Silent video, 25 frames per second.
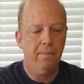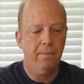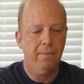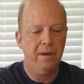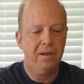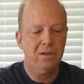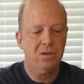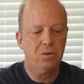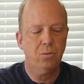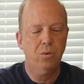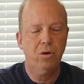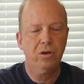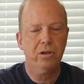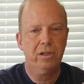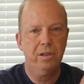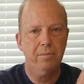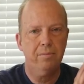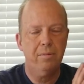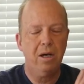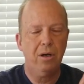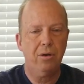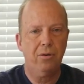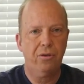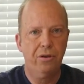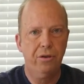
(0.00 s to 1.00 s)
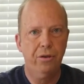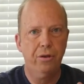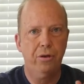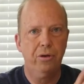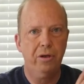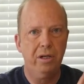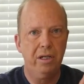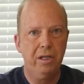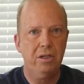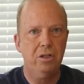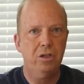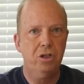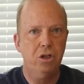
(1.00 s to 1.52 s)
is worth about
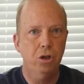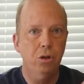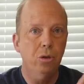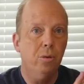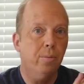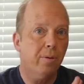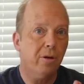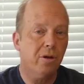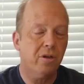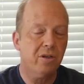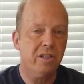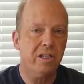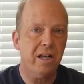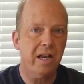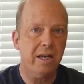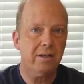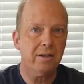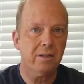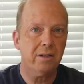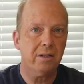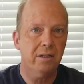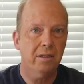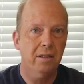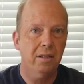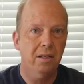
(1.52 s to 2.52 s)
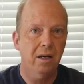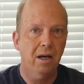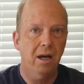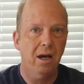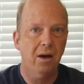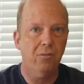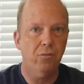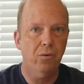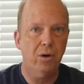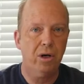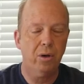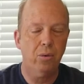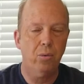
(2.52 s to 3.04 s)
32%
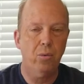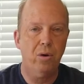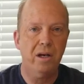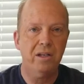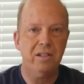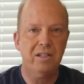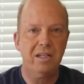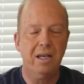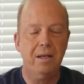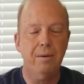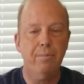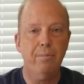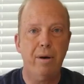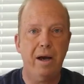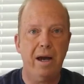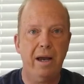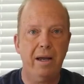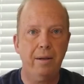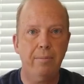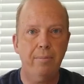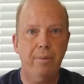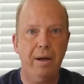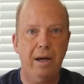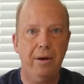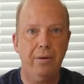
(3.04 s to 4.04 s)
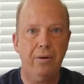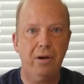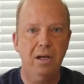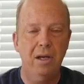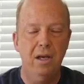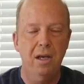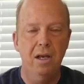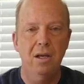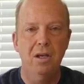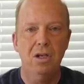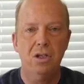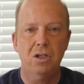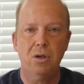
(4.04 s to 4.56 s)
of what it was in buying power.
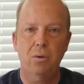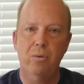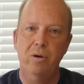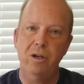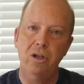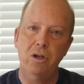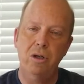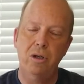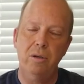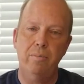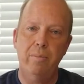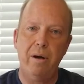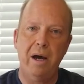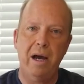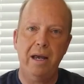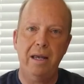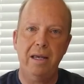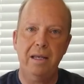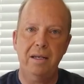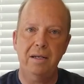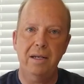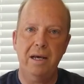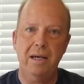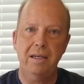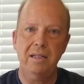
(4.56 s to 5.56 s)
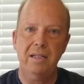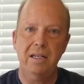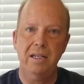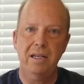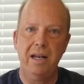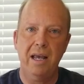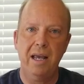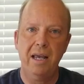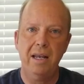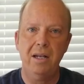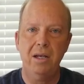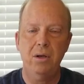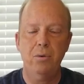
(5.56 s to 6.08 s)
So what you could buy in
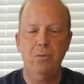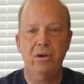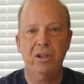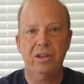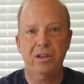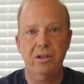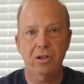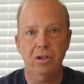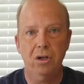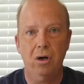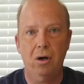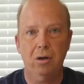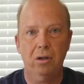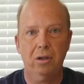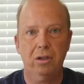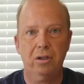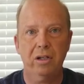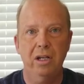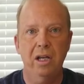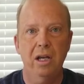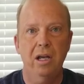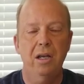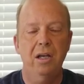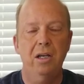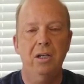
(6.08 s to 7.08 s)
1980 with a dollar,